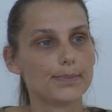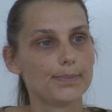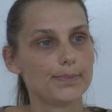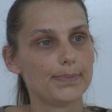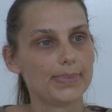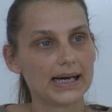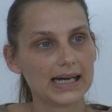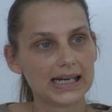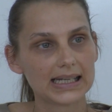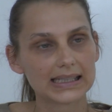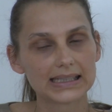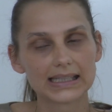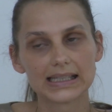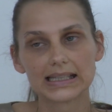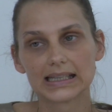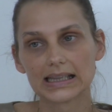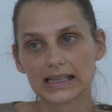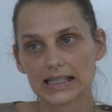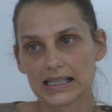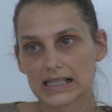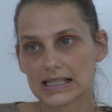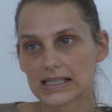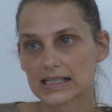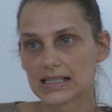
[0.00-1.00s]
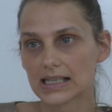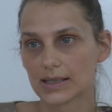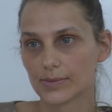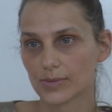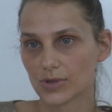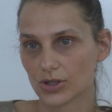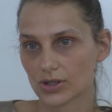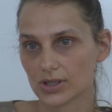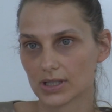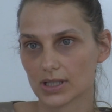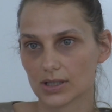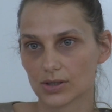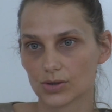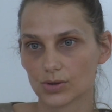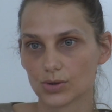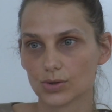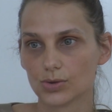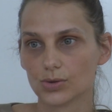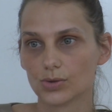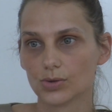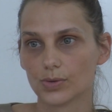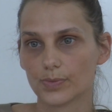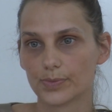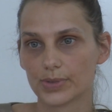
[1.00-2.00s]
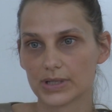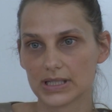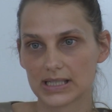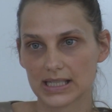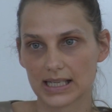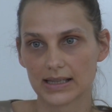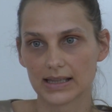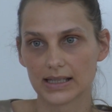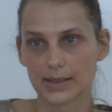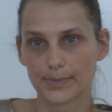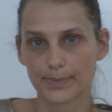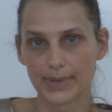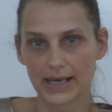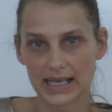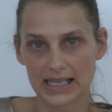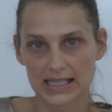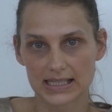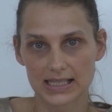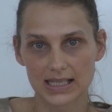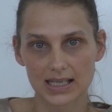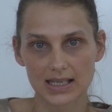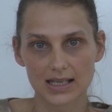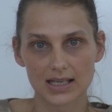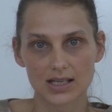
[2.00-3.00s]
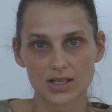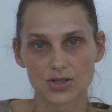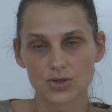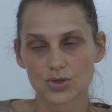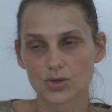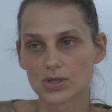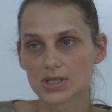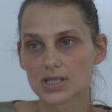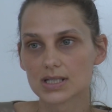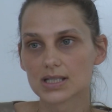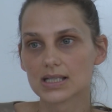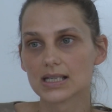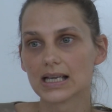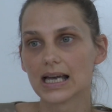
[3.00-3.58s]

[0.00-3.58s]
but at least I'm going to present the basic issues